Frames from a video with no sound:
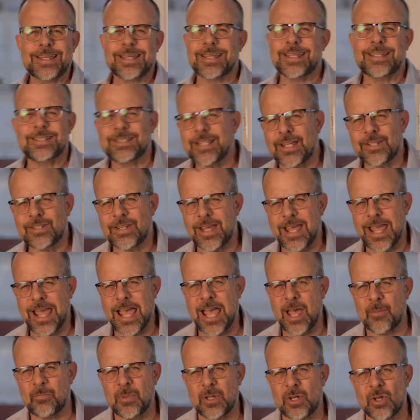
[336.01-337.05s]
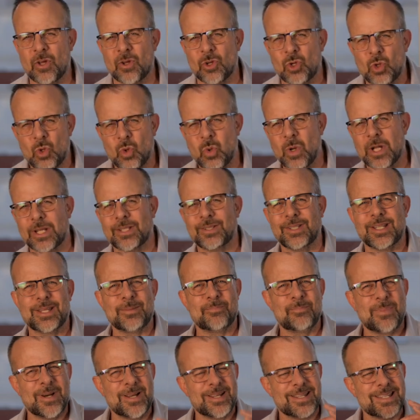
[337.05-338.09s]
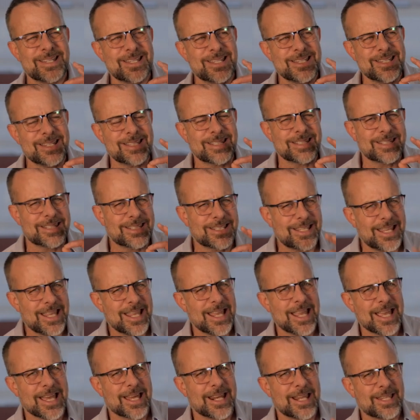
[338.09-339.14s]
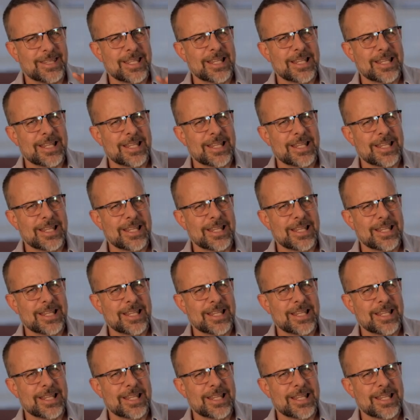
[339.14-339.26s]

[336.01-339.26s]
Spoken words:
it doesn't happen quickly, but it can,